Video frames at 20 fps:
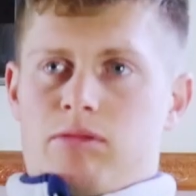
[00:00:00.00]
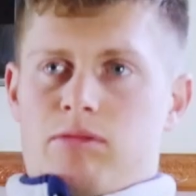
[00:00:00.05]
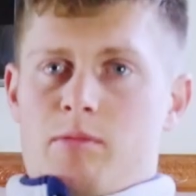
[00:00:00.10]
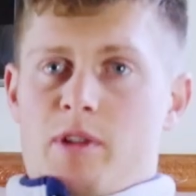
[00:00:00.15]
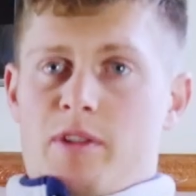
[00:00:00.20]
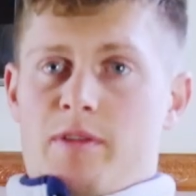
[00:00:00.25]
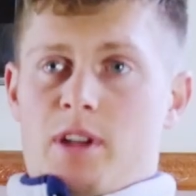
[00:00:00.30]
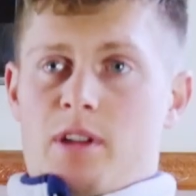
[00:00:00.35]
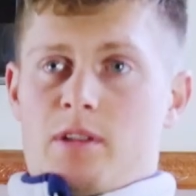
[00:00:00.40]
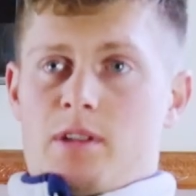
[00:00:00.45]

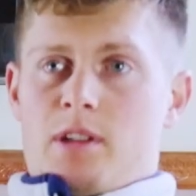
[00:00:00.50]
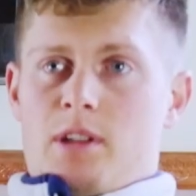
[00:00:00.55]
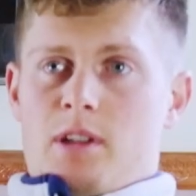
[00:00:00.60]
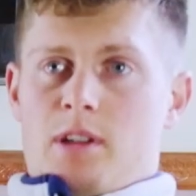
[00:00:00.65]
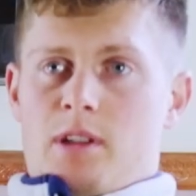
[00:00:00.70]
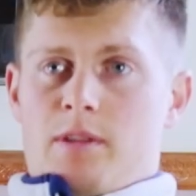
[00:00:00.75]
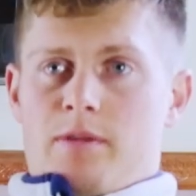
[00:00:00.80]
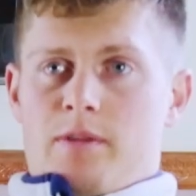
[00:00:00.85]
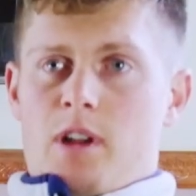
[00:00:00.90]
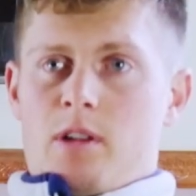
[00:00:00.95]
Moving on
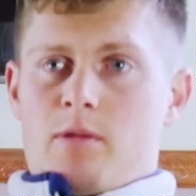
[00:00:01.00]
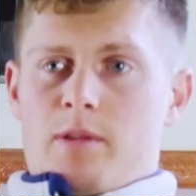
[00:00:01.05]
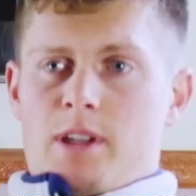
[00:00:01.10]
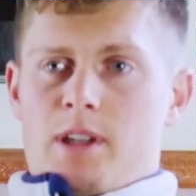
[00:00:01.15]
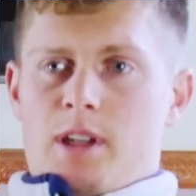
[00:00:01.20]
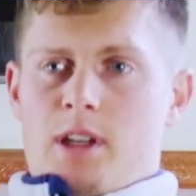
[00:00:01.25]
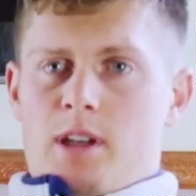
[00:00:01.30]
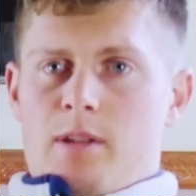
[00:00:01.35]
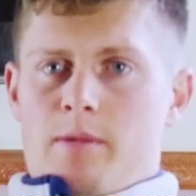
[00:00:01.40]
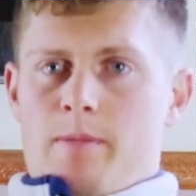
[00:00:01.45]
to the following
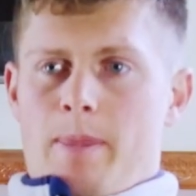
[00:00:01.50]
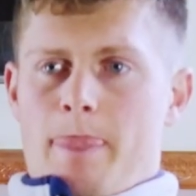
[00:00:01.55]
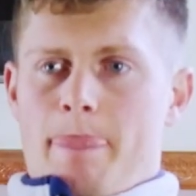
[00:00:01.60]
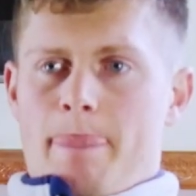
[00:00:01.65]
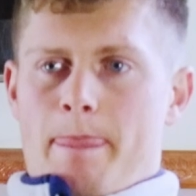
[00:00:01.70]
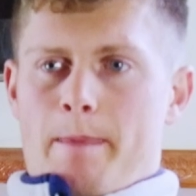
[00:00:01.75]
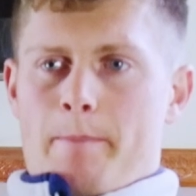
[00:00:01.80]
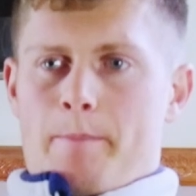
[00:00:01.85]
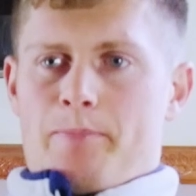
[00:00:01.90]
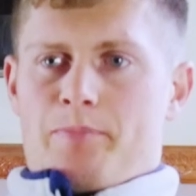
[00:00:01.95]
year,
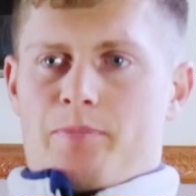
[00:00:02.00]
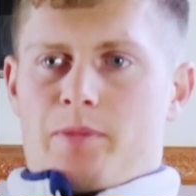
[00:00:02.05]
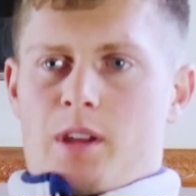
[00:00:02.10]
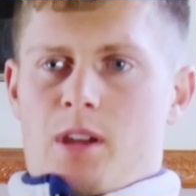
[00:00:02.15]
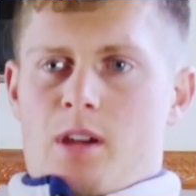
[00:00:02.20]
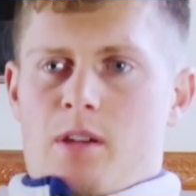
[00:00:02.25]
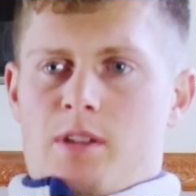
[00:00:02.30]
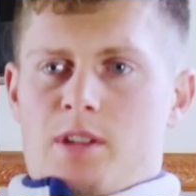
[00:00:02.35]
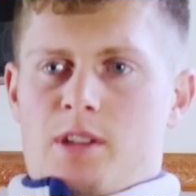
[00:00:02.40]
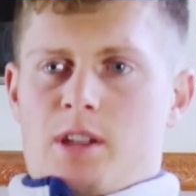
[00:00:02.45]

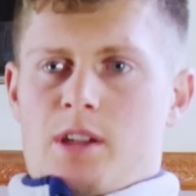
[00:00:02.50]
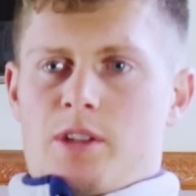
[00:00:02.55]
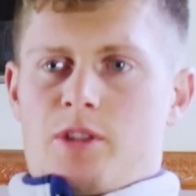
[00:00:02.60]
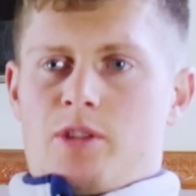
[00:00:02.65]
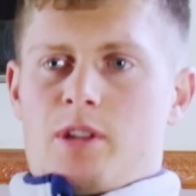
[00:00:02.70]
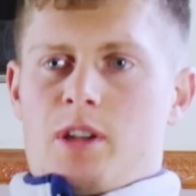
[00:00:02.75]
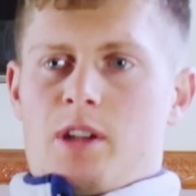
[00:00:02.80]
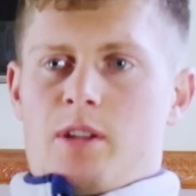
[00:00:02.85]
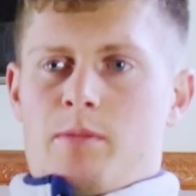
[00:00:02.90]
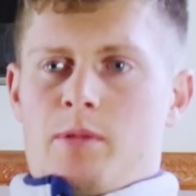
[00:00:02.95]
obviously I was
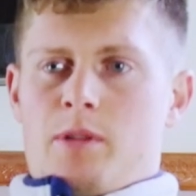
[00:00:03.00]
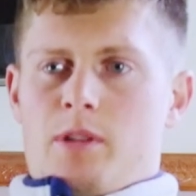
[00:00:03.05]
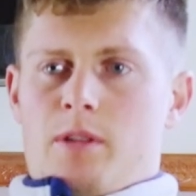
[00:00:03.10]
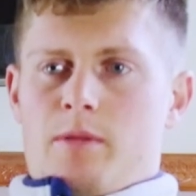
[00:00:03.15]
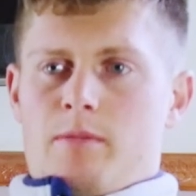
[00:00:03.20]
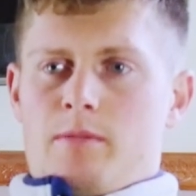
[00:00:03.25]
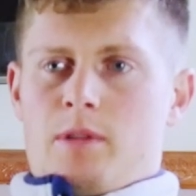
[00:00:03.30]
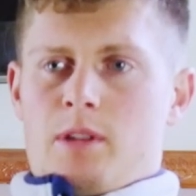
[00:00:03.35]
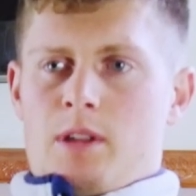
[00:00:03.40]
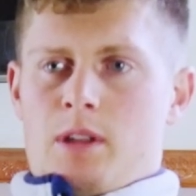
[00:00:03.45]
trying to
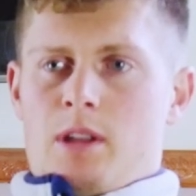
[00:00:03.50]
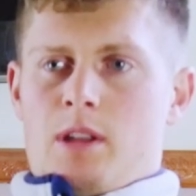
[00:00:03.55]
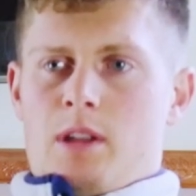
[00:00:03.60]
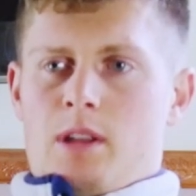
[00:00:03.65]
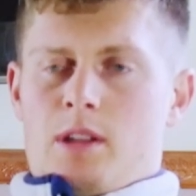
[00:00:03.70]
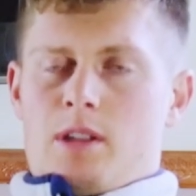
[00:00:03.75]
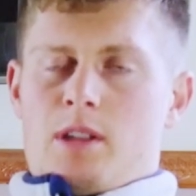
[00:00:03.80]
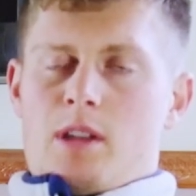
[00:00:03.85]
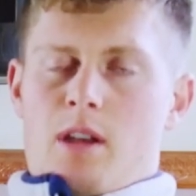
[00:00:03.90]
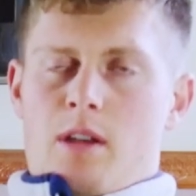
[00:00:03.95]
put
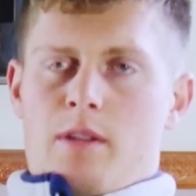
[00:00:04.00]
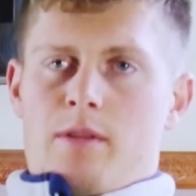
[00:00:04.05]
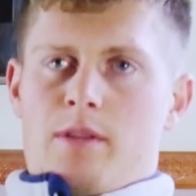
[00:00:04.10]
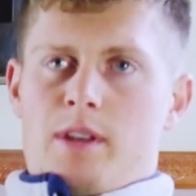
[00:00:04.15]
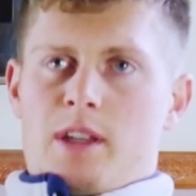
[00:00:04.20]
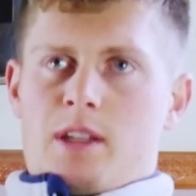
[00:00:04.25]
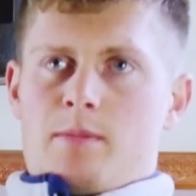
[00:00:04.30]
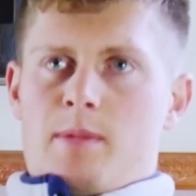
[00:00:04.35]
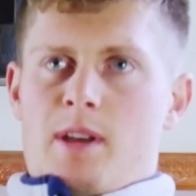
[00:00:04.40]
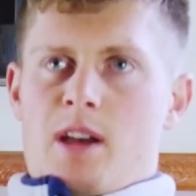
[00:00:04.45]
certain
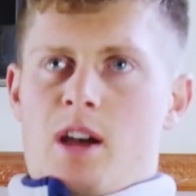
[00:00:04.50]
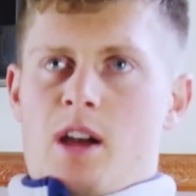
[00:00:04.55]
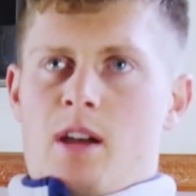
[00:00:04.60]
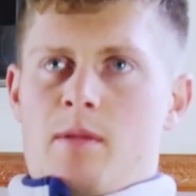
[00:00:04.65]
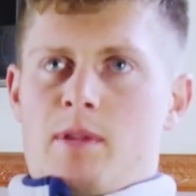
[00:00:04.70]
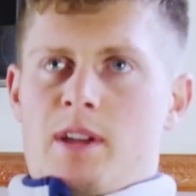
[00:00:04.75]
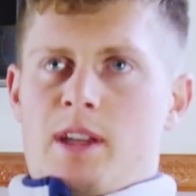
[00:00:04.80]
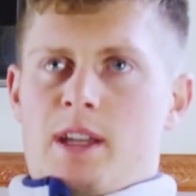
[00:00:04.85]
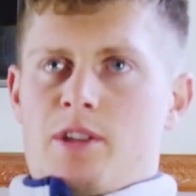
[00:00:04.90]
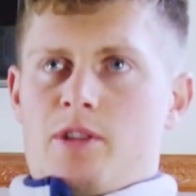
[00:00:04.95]
things
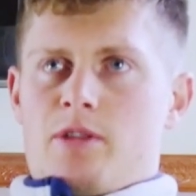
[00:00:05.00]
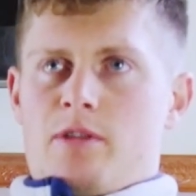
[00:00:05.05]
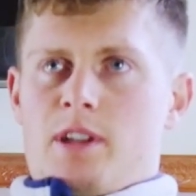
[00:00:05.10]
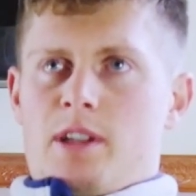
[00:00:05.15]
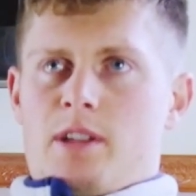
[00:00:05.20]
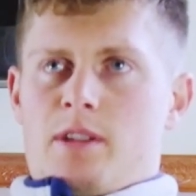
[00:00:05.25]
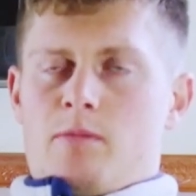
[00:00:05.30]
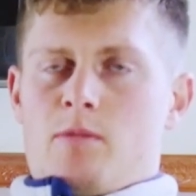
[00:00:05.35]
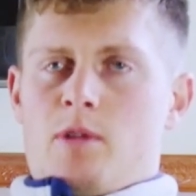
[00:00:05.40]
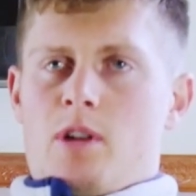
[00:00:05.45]
behind me,
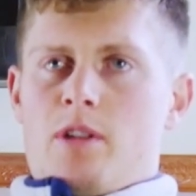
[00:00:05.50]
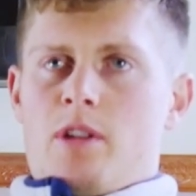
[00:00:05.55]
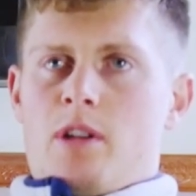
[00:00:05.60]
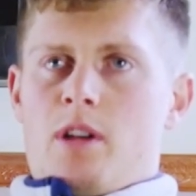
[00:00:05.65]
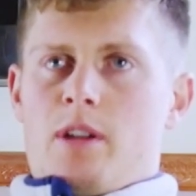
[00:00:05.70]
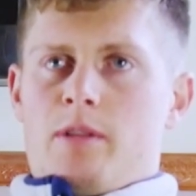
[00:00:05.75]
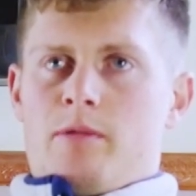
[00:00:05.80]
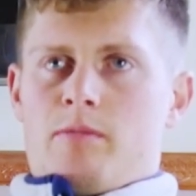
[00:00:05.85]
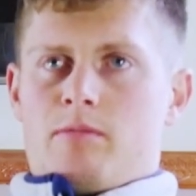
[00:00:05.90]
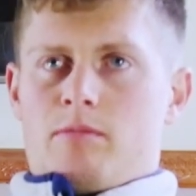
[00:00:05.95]
injuries and
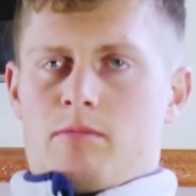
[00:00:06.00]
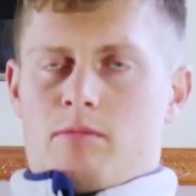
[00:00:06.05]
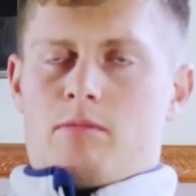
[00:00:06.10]
whatnot, and